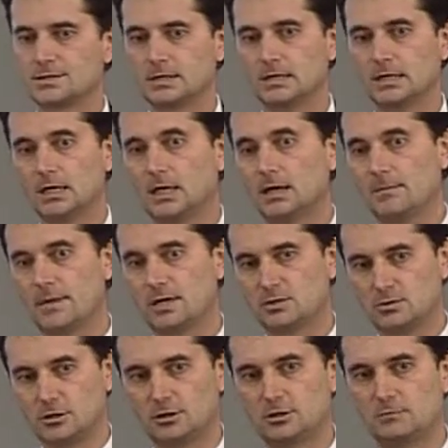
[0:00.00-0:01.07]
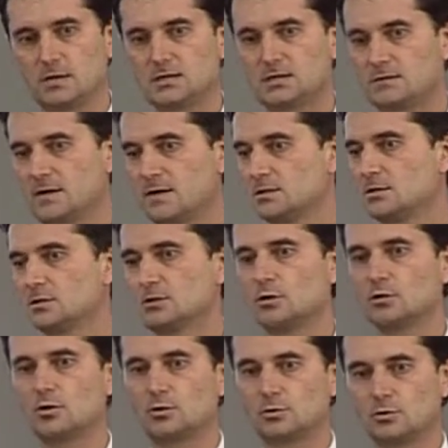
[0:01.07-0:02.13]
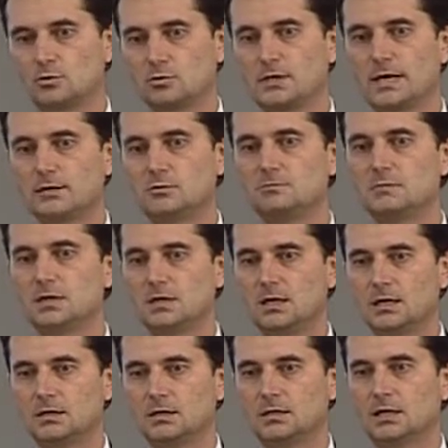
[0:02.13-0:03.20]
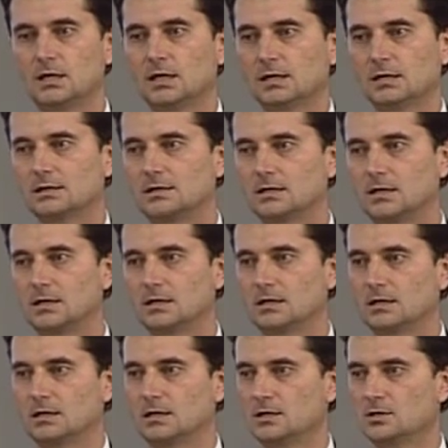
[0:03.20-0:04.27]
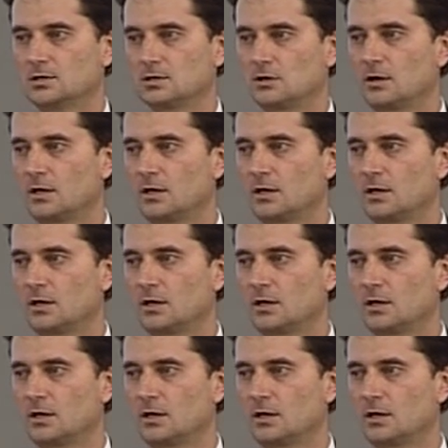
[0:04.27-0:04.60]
1949 and 51 are just as important as this one,